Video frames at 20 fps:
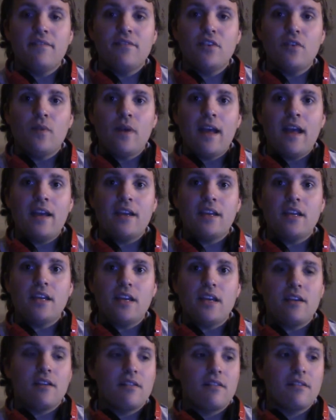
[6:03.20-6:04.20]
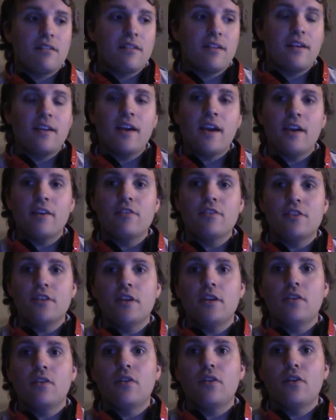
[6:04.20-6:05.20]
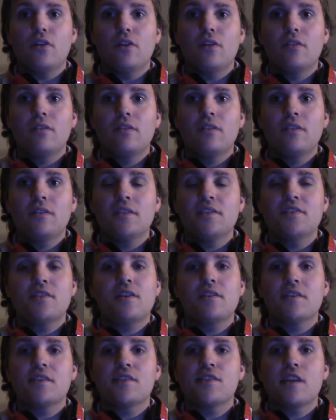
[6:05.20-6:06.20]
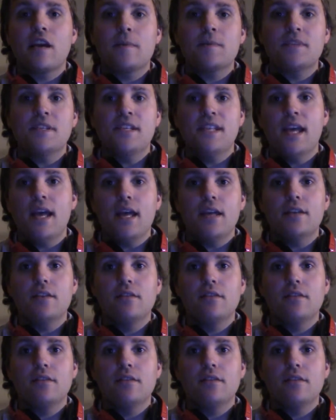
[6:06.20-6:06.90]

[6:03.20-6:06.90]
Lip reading: you any energy at all. The song stops dead.